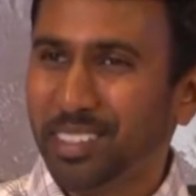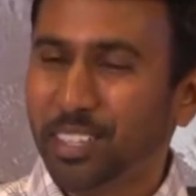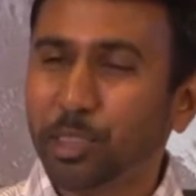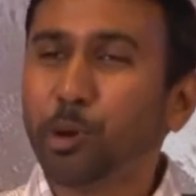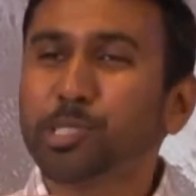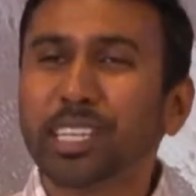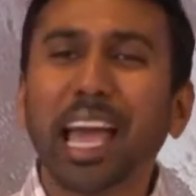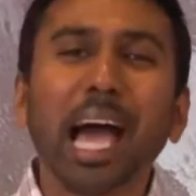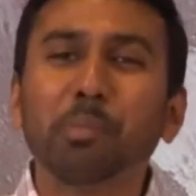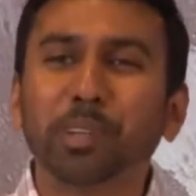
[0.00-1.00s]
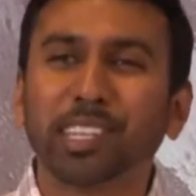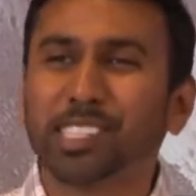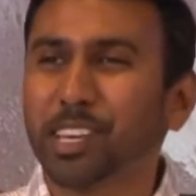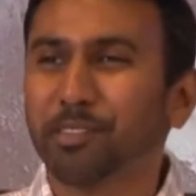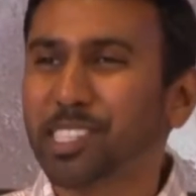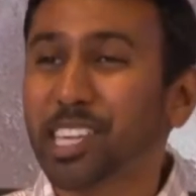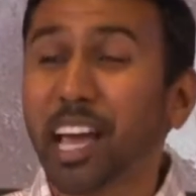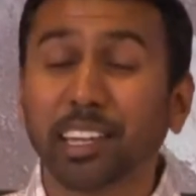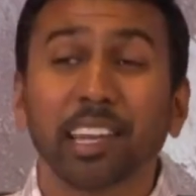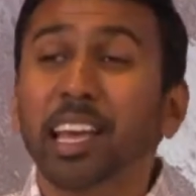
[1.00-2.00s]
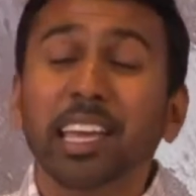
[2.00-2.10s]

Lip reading: to those inhabitants of this island.